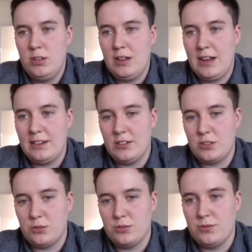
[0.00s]
and sort
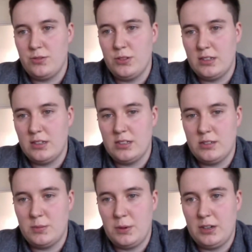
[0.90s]
of use that to
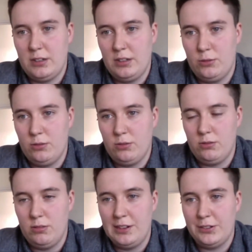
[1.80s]
inspire your
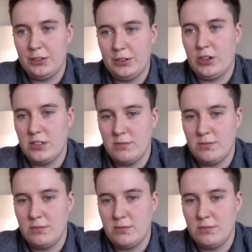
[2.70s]
lyric writing?